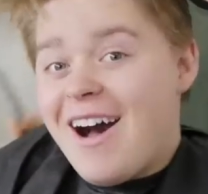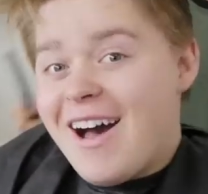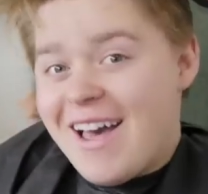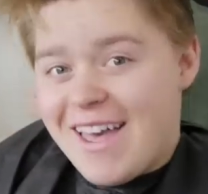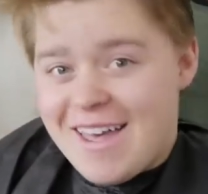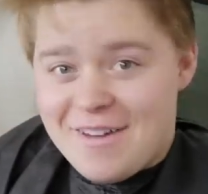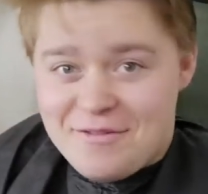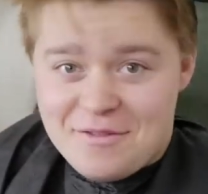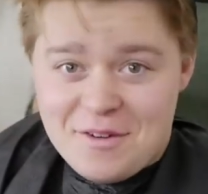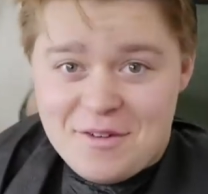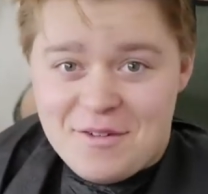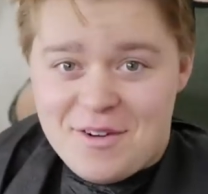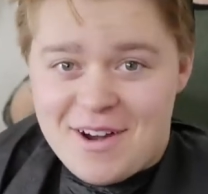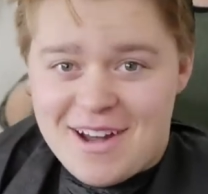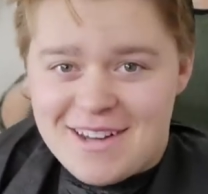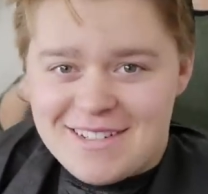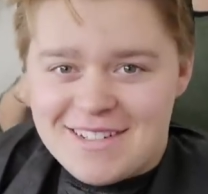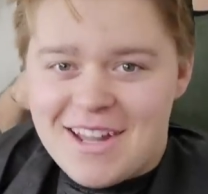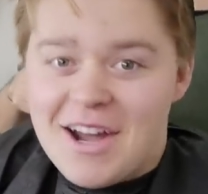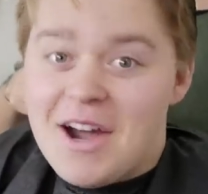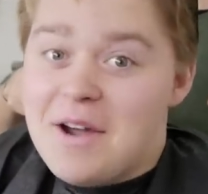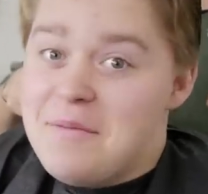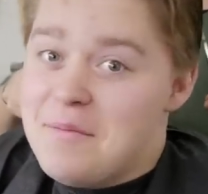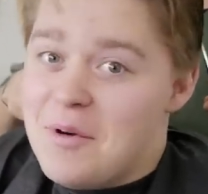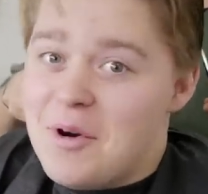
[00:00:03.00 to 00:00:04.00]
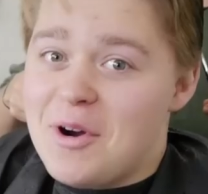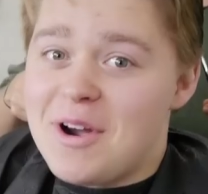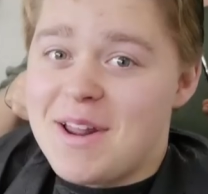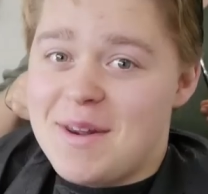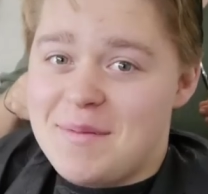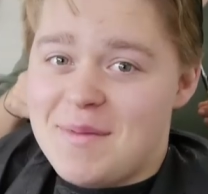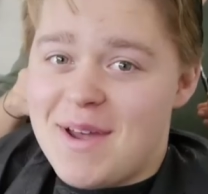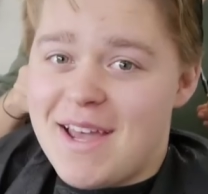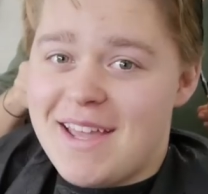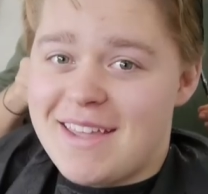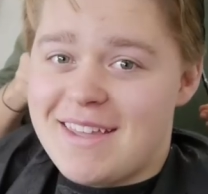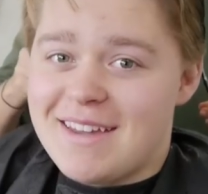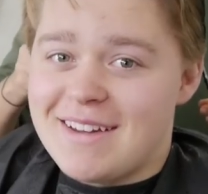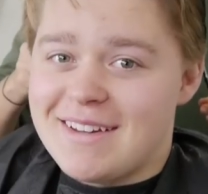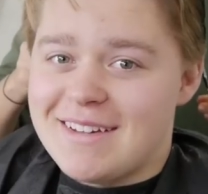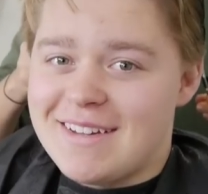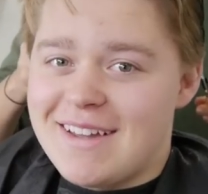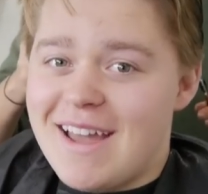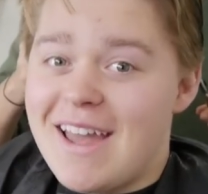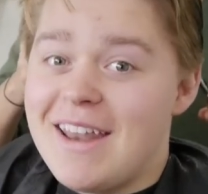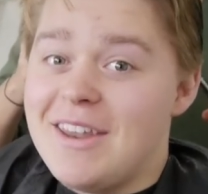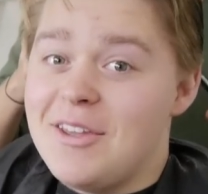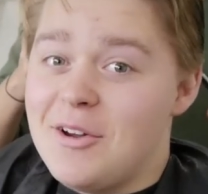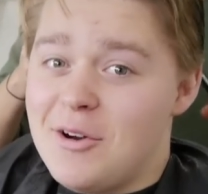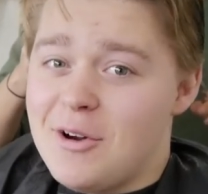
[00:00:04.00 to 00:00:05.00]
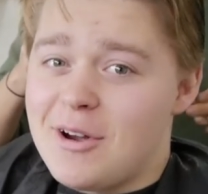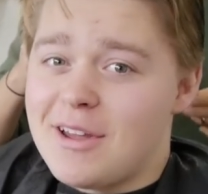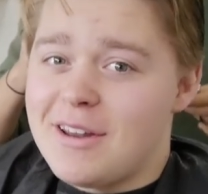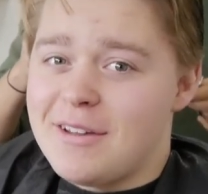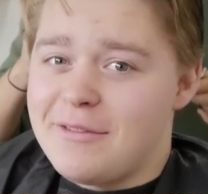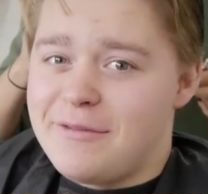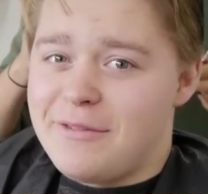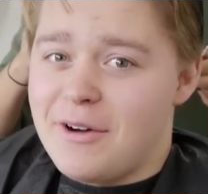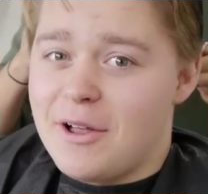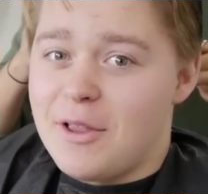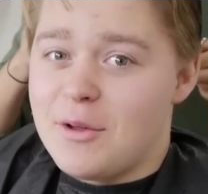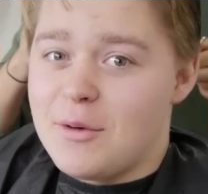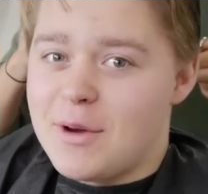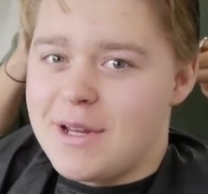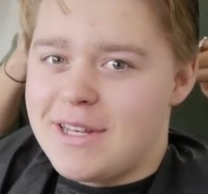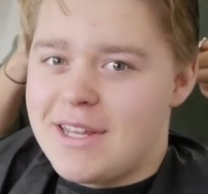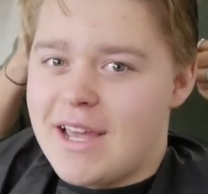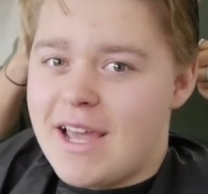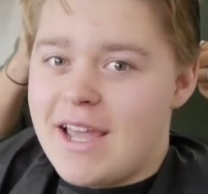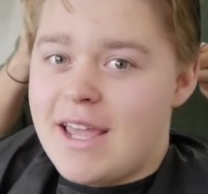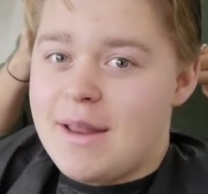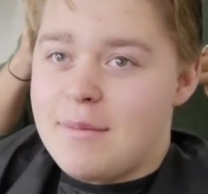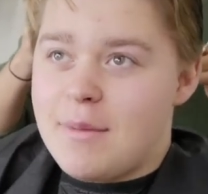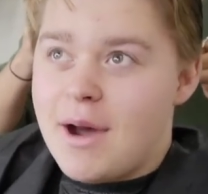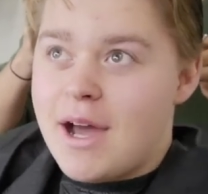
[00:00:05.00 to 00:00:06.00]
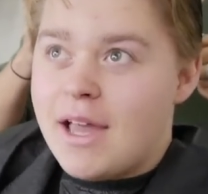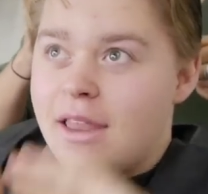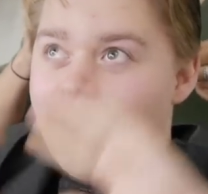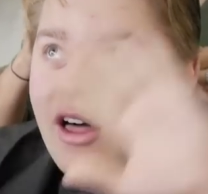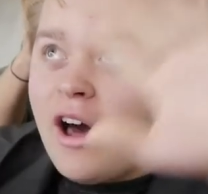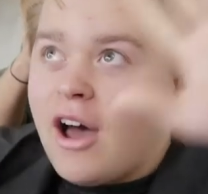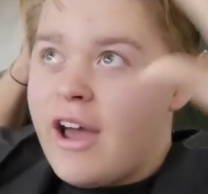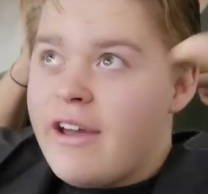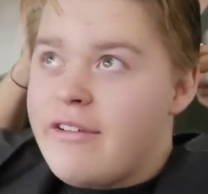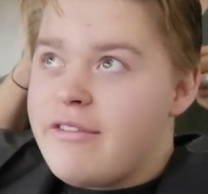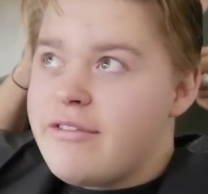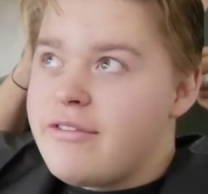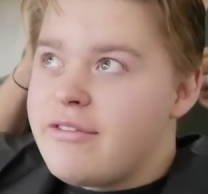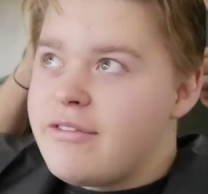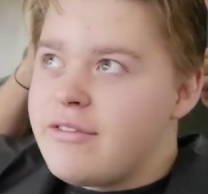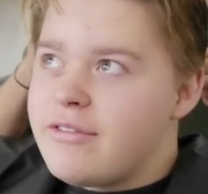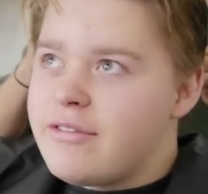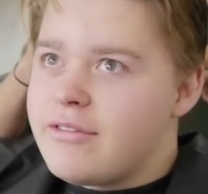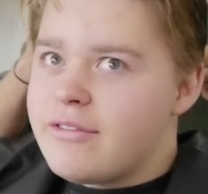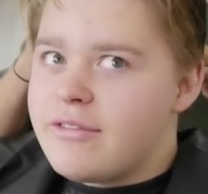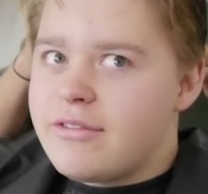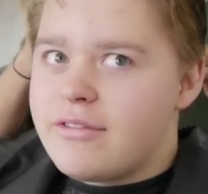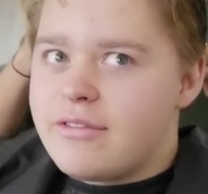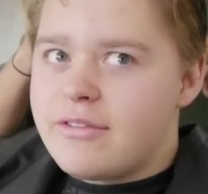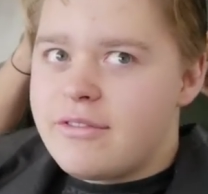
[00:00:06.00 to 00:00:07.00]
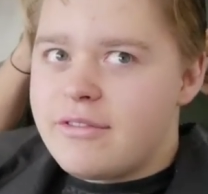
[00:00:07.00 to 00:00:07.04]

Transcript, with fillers: Hi everyone, I'm Morgan Baker, and you're going to follow a day in my life.